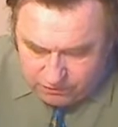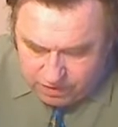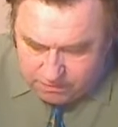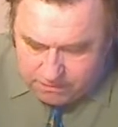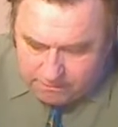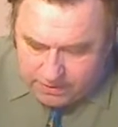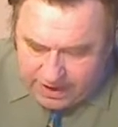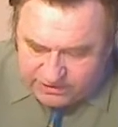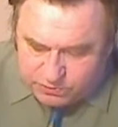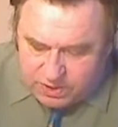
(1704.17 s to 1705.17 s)
Remember,
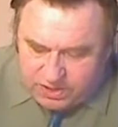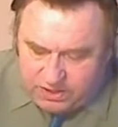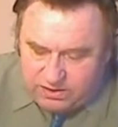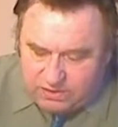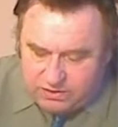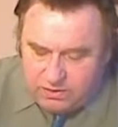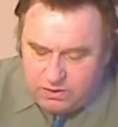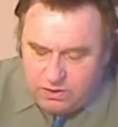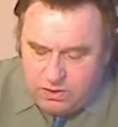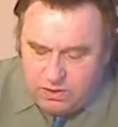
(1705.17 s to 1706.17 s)
as we
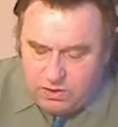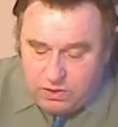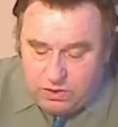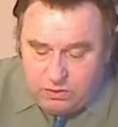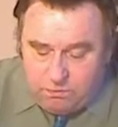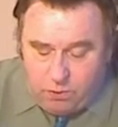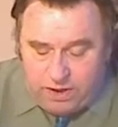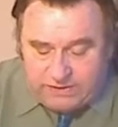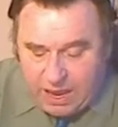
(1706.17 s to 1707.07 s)
point